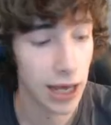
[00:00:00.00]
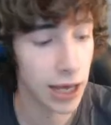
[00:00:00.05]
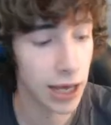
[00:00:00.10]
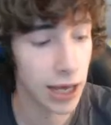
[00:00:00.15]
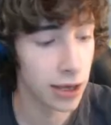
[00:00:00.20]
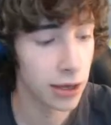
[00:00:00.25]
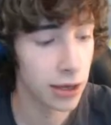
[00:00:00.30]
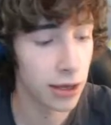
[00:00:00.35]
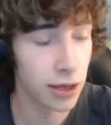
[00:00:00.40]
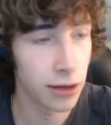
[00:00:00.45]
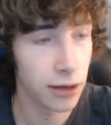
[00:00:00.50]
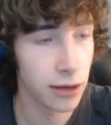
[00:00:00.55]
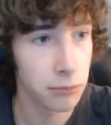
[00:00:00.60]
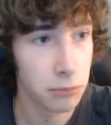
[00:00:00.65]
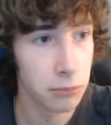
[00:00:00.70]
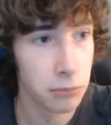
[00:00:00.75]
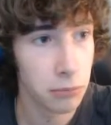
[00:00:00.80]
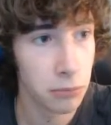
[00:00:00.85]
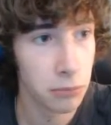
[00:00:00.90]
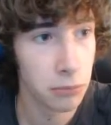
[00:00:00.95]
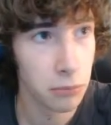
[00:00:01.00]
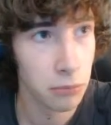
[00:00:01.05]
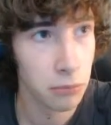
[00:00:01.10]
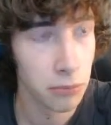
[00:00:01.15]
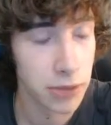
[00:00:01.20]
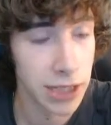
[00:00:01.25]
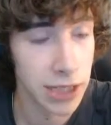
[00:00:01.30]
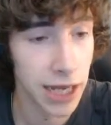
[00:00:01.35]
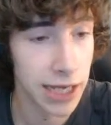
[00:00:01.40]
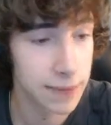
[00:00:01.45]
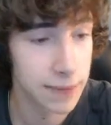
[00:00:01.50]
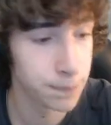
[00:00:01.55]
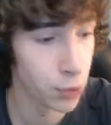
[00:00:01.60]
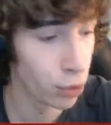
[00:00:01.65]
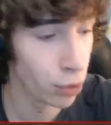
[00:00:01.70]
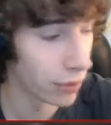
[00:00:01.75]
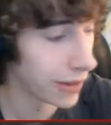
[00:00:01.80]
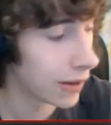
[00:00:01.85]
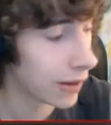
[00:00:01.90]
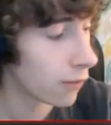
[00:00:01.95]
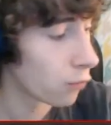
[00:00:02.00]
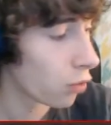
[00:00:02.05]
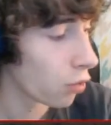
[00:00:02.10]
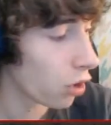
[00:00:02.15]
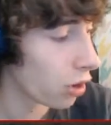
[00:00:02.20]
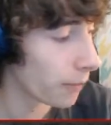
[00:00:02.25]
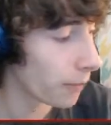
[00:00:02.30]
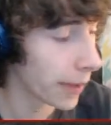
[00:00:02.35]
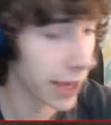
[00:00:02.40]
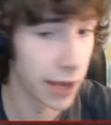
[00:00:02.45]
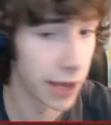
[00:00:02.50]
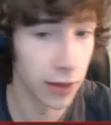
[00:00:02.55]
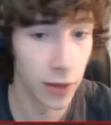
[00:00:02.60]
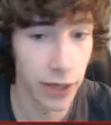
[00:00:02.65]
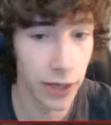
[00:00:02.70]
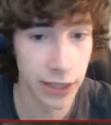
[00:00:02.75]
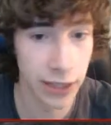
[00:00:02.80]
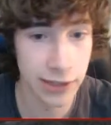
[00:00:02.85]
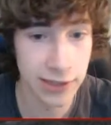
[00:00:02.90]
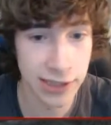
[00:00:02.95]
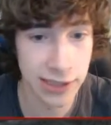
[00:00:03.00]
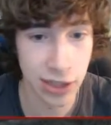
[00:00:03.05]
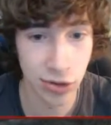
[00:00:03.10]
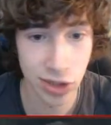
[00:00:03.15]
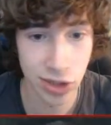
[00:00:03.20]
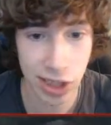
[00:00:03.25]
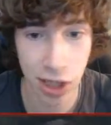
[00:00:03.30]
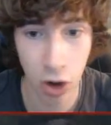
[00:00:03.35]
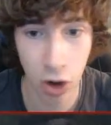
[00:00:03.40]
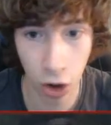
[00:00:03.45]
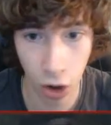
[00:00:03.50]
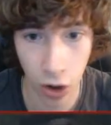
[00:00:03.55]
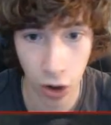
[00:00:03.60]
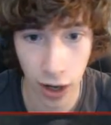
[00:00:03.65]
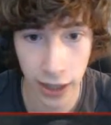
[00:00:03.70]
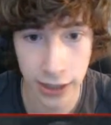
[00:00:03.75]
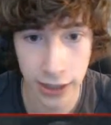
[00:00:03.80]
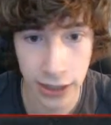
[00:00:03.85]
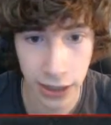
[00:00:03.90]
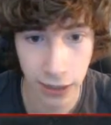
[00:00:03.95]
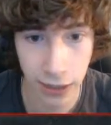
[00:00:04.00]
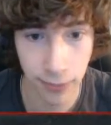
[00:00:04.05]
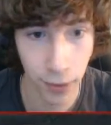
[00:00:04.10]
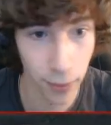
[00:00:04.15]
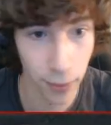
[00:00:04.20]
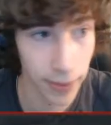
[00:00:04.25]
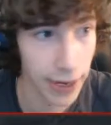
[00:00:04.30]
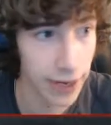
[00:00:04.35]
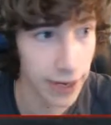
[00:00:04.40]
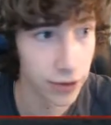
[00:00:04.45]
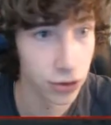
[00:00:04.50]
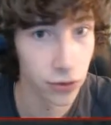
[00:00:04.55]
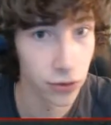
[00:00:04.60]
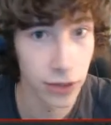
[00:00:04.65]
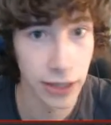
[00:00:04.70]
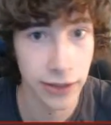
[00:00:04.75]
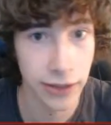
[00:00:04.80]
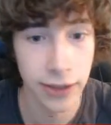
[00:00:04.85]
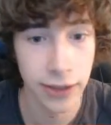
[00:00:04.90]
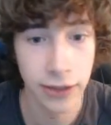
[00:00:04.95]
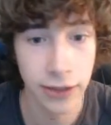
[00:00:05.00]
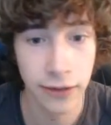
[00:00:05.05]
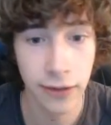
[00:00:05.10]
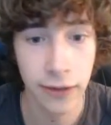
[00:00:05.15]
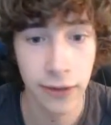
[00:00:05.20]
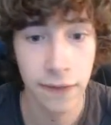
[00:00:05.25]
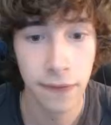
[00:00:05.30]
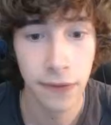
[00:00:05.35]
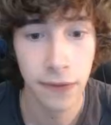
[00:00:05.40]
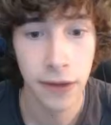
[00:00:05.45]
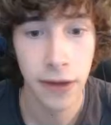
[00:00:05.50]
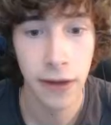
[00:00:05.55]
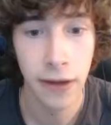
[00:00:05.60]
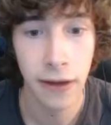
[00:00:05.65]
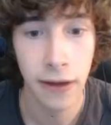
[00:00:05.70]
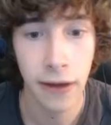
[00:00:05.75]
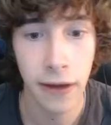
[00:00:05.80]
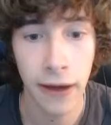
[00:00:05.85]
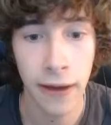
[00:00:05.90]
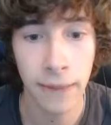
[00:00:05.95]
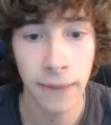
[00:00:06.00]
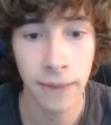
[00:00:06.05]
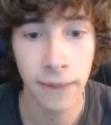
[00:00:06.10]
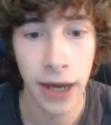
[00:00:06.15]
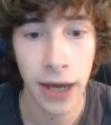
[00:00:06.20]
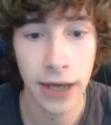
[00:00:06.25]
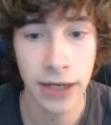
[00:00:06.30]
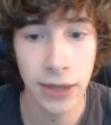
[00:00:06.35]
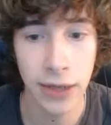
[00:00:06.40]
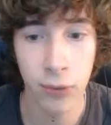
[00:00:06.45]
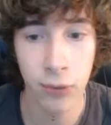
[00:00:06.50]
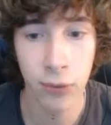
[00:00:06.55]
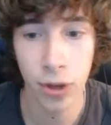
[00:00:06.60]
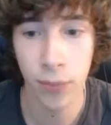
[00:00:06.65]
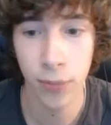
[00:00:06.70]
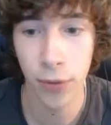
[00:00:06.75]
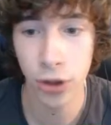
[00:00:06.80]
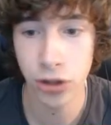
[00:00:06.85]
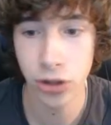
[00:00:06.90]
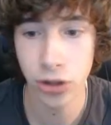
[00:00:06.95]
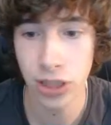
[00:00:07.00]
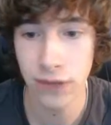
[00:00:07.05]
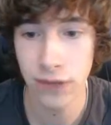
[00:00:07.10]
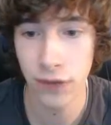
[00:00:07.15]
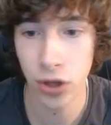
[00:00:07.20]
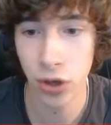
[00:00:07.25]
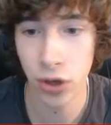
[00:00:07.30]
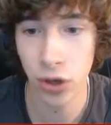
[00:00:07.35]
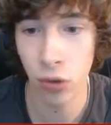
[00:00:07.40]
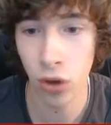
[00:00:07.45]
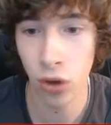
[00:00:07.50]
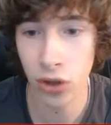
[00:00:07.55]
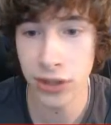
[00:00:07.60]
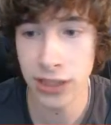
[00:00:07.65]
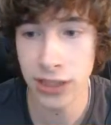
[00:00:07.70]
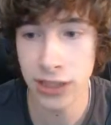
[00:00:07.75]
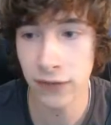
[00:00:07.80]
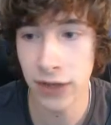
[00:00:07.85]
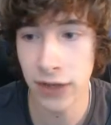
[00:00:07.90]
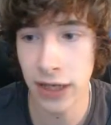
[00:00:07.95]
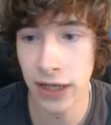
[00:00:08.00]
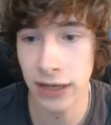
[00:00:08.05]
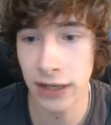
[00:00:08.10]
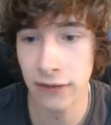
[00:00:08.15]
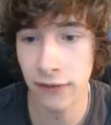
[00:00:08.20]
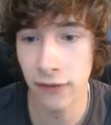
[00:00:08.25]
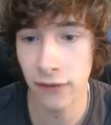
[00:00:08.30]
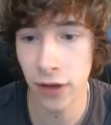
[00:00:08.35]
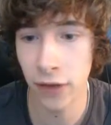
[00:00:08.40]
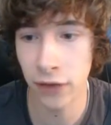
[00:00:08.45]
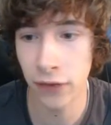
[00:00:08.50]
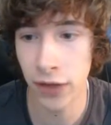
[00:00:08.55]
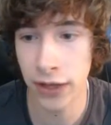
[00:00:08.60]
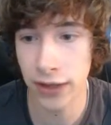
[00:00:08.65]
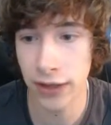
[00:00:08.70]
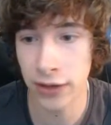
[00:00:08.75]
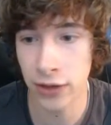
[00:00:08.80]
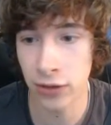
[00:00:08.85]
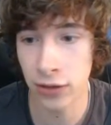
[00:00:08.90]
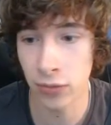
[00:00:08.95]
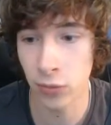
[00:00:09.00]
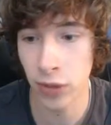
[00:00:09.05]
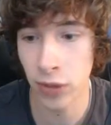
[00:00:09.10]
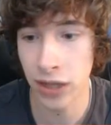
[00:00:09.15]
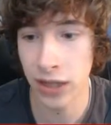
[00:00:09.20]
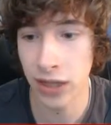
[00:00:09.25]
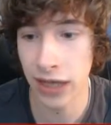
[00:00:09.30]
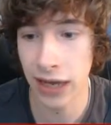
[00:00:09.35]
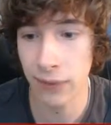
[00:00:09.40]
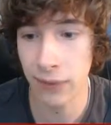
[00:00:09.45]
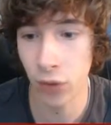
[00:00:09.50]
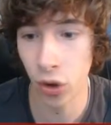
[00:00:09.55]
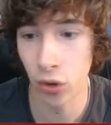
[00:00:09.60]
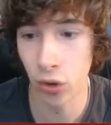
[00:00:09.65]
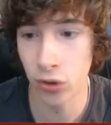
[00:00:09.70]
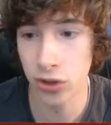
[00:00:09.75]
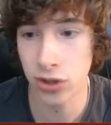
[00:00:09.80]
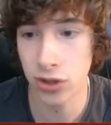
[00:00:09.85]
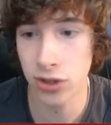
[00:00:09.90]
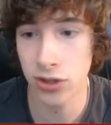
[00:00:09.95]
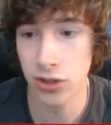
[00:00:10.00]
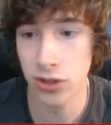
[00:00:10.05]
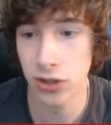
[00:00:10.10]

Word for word: Uh, yeah, it's blowing out warm air, like seriously hot. I nearly burnt my hand on that then. Um, and I want to apologise for the quality of the of like the way the game looks.